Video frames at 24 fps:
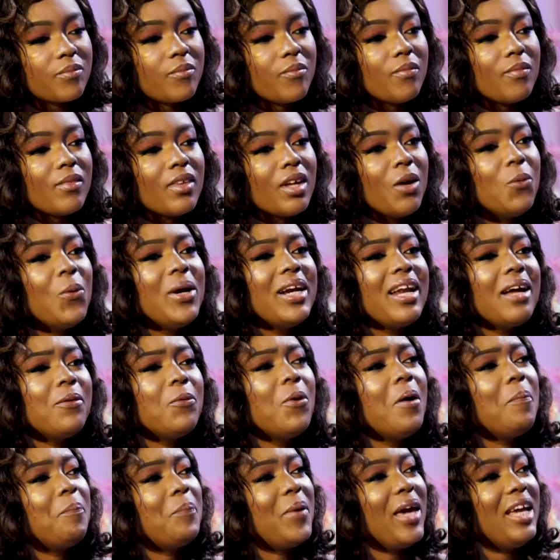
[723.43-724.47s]
So,
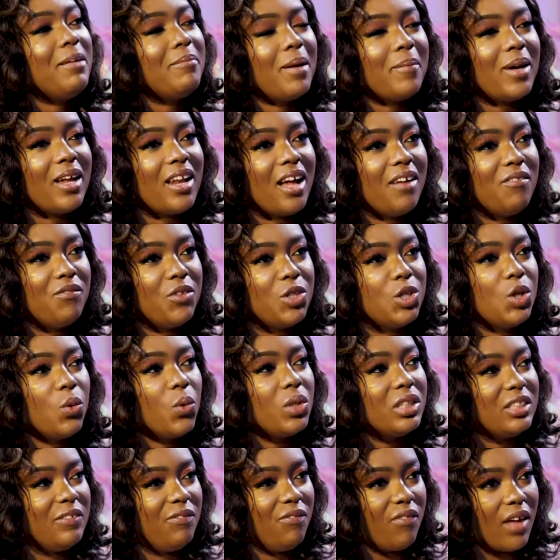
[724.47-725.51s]
what pained me about that video
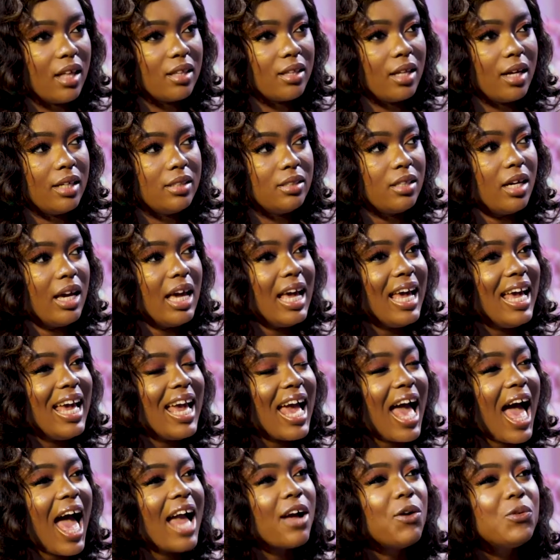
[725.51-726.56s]
was the fact that
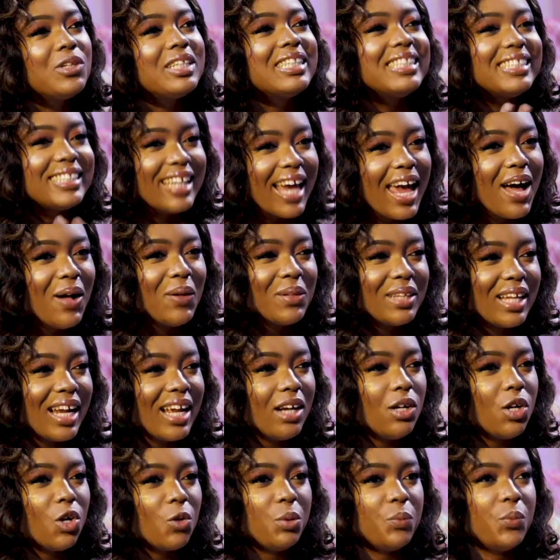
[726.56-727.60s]
I could tell that
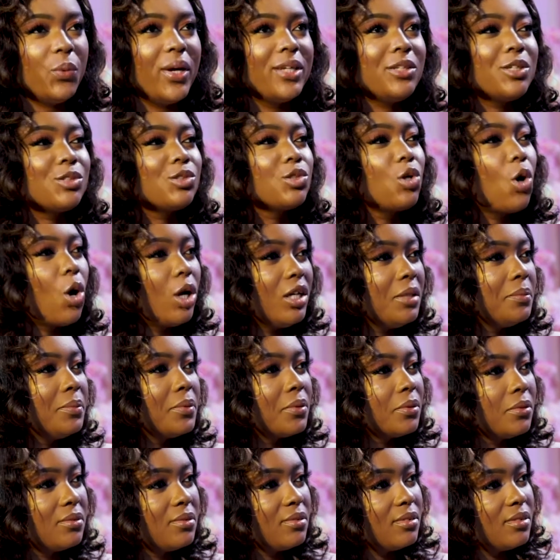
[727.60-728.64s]
a lot of people were just
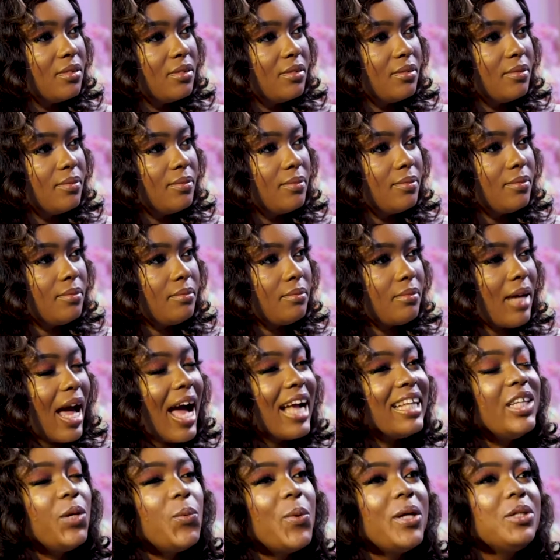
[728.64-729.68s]
gullible.
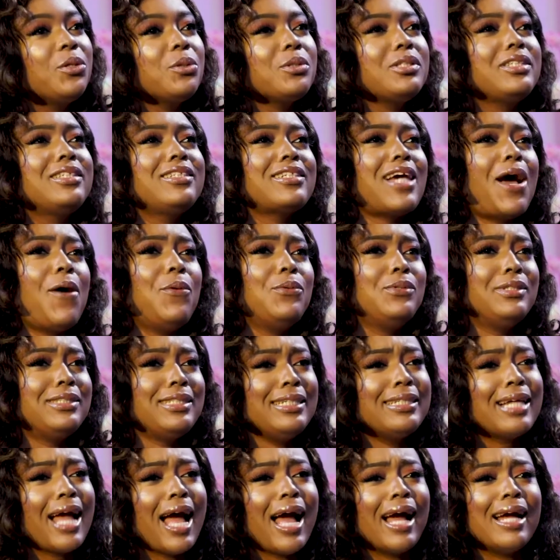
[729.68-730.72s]
And they were just
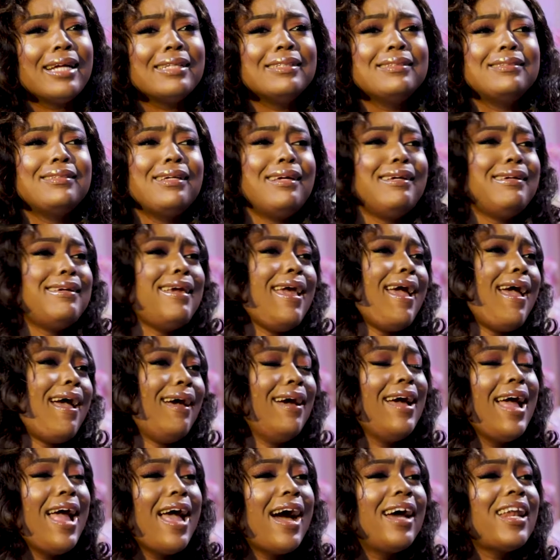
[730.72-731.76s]
shouting and yeah.
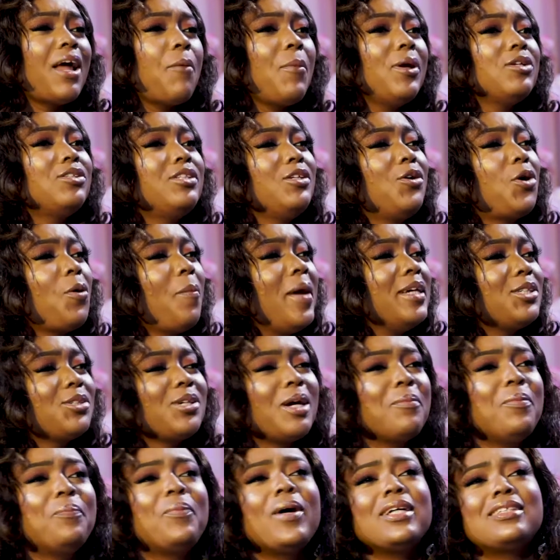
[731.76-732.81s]
And I went to the comment
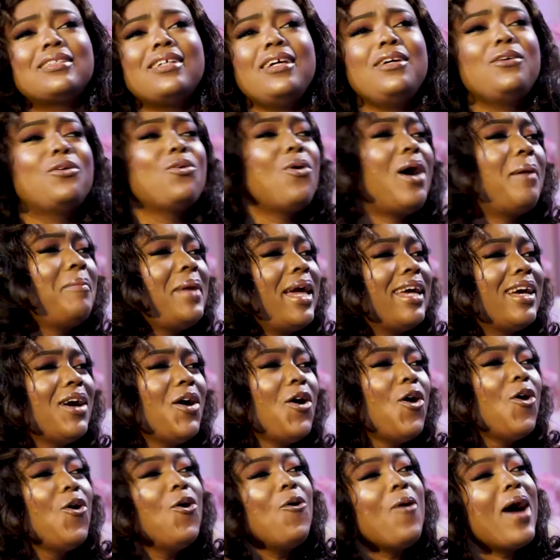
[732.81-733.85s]
section. People are saying, go. I'm like,
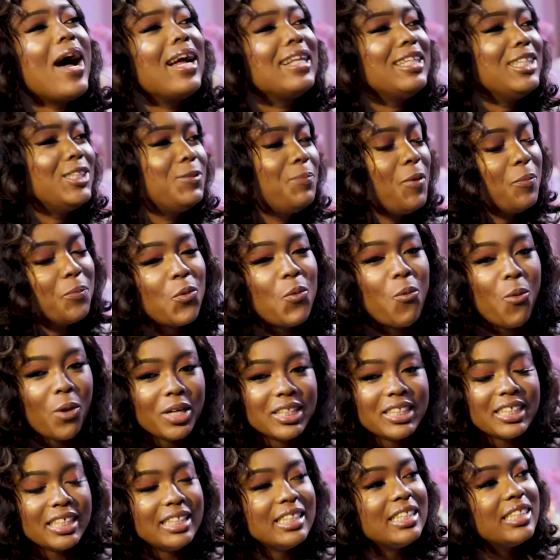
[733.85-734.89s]
who are these people
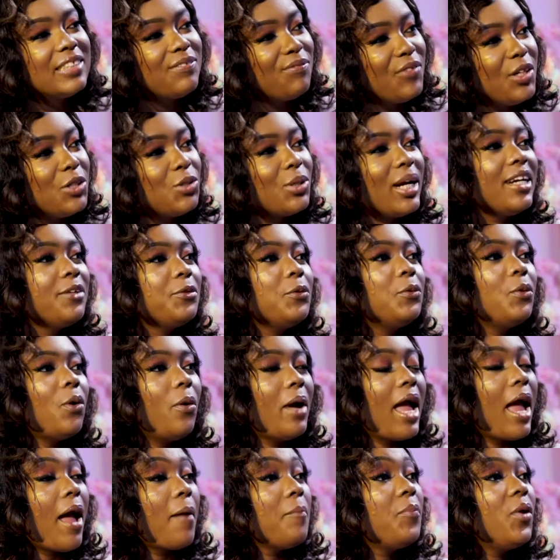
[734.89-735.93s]
watching this video? And they don't.
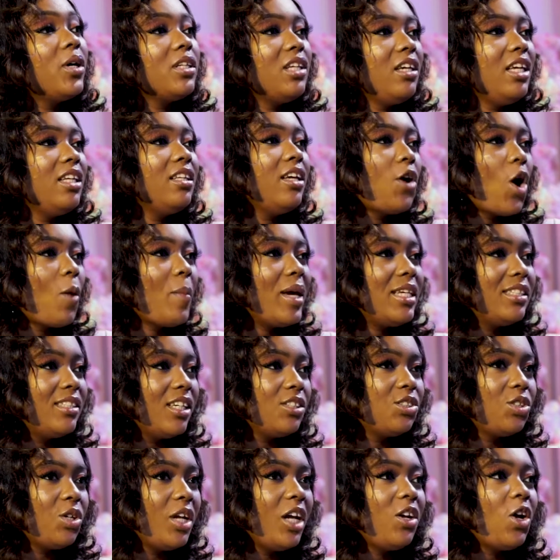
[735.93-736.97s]
But in the comment
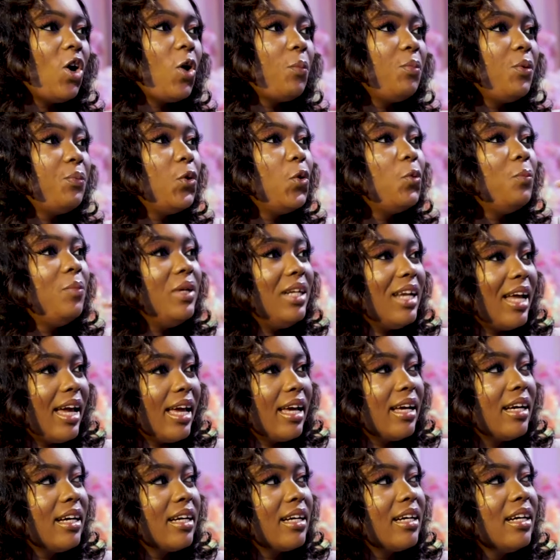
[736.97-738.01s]
section, a lot of people will be
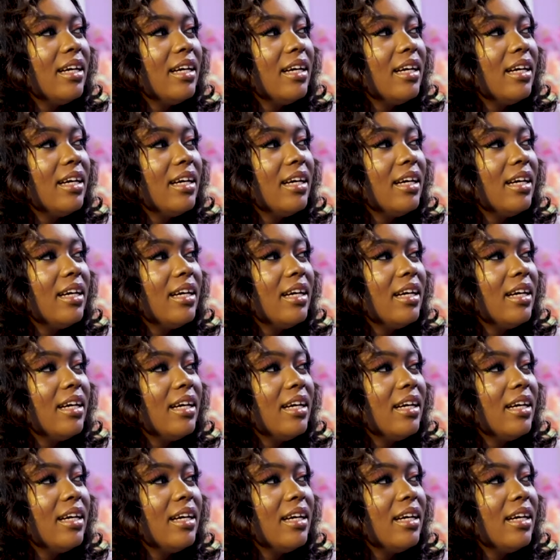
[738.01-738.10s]
like,